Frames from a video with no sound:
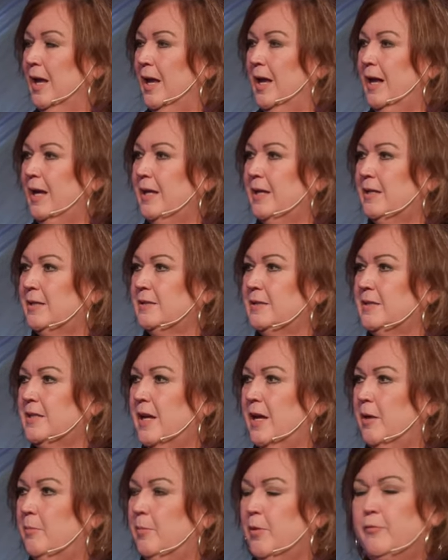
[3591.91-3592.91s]
and
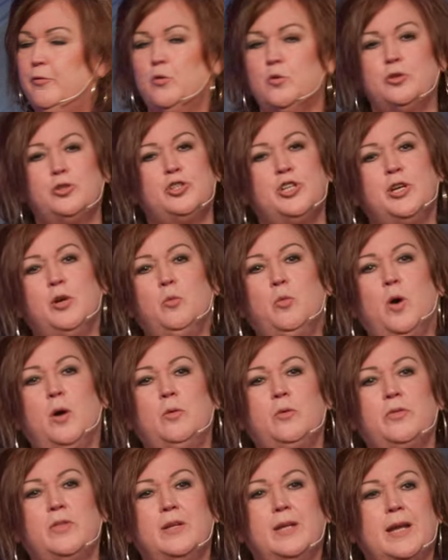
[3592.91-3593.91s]
uh, before she
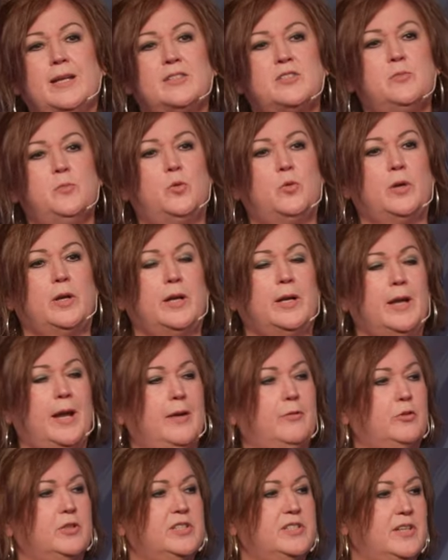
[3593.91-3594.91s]
awoke the next morning,
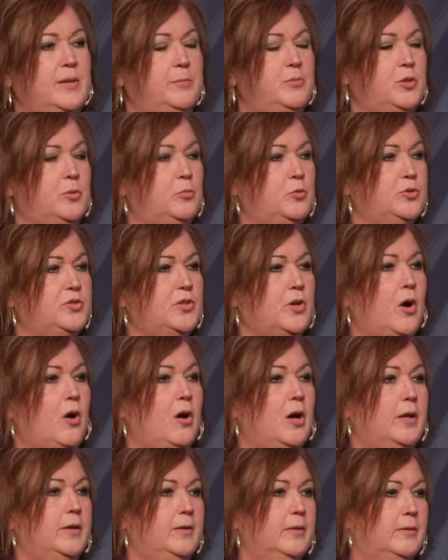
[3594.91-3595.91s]
every symptom was gone.